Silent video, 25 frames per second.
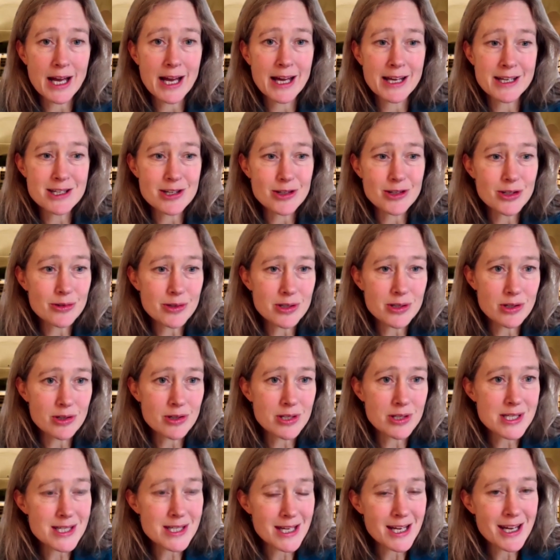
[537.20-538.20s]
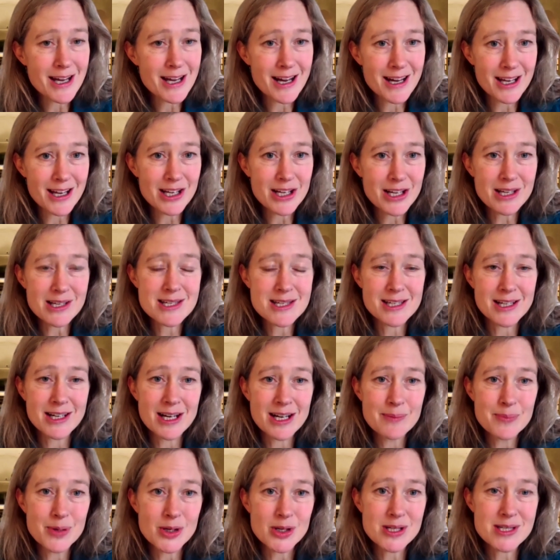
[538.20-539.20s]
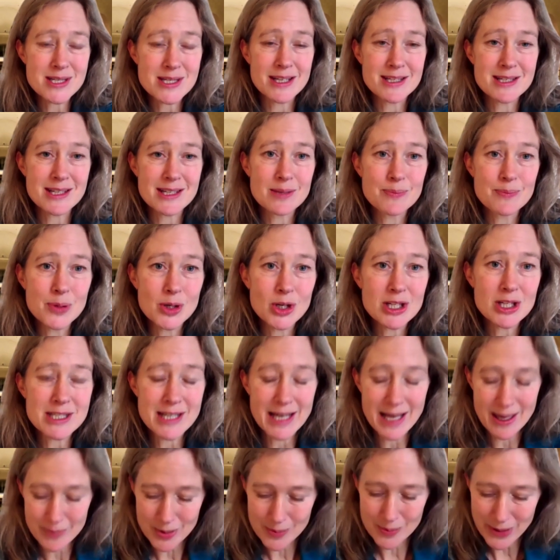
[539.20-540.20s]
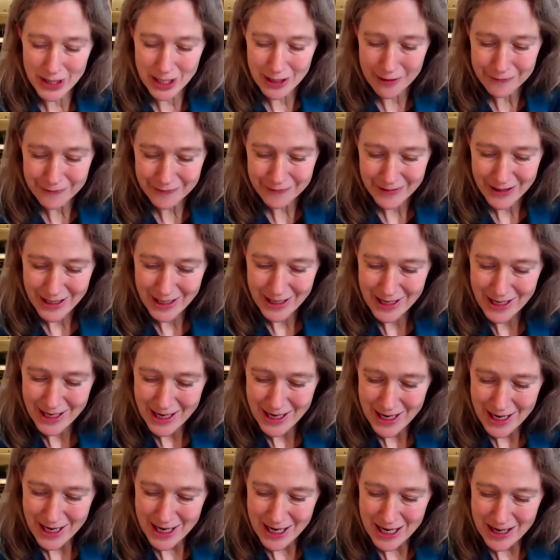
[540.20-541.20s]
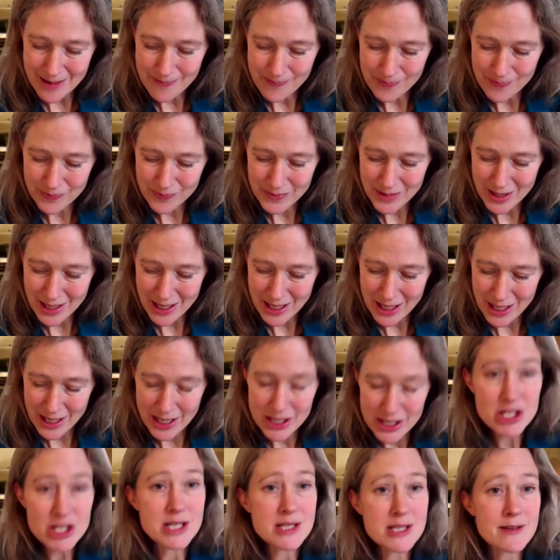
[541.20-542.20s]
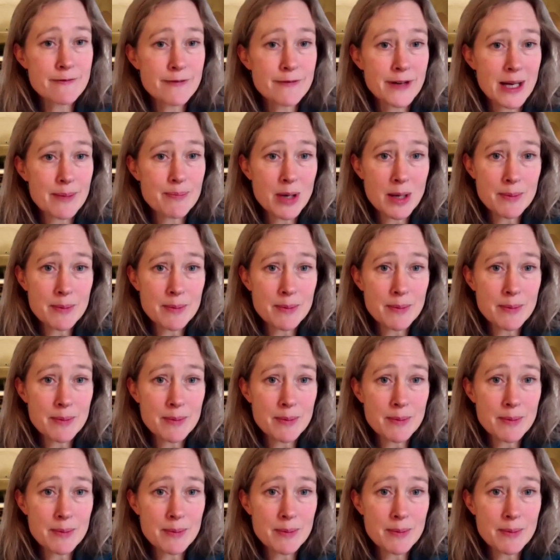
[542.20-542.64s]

and you can see links to her books under the book tab above. And she's in fact